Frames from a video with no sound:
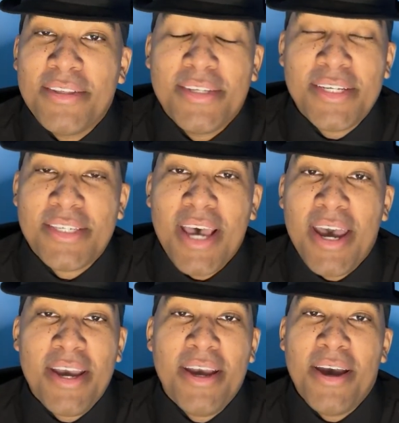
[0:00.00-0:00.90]
Just
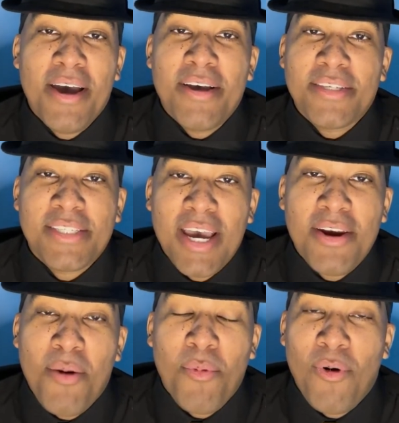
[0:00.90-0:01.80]
say
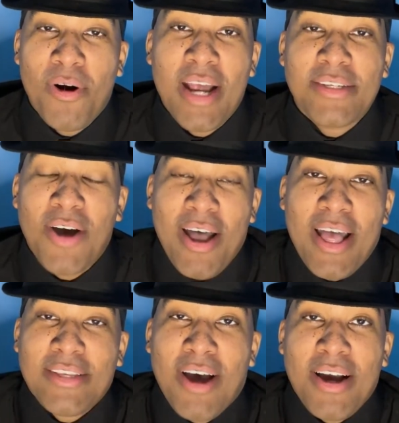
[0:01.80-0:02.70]
no more. That's
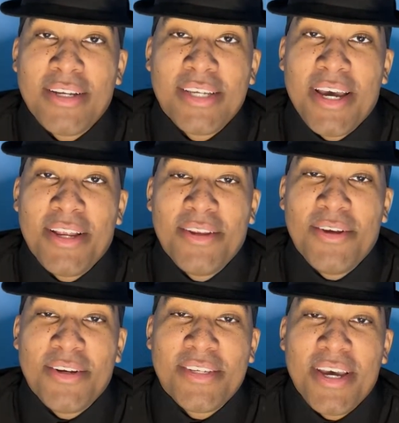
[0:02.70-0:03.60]
all I could have said. You
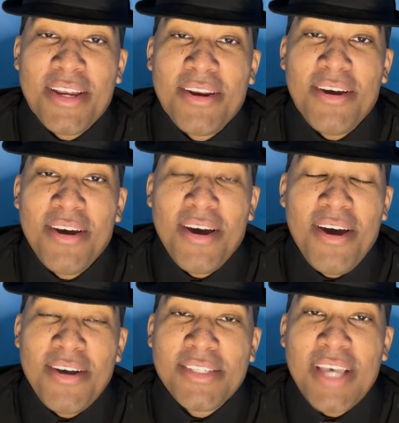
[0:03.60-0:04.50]
could have said,
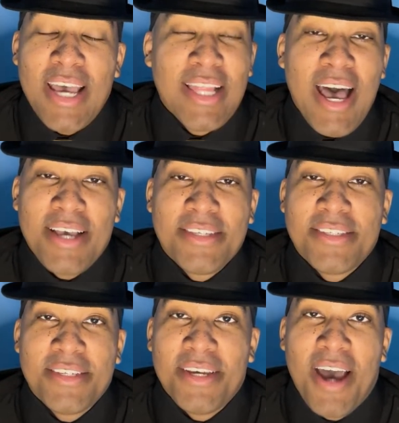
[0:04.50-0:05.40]
say less.